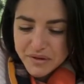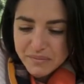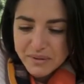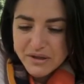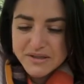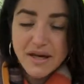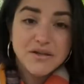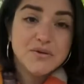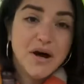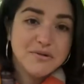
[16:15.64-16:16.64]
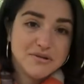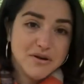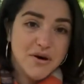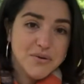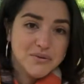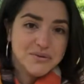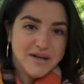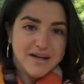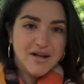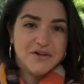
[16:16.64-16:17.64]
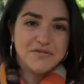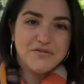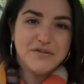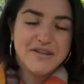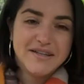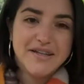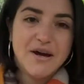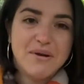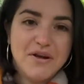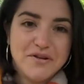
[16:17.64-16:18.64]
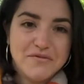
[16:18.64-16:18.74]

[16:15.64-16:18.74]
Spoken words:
because I do also owe a lot of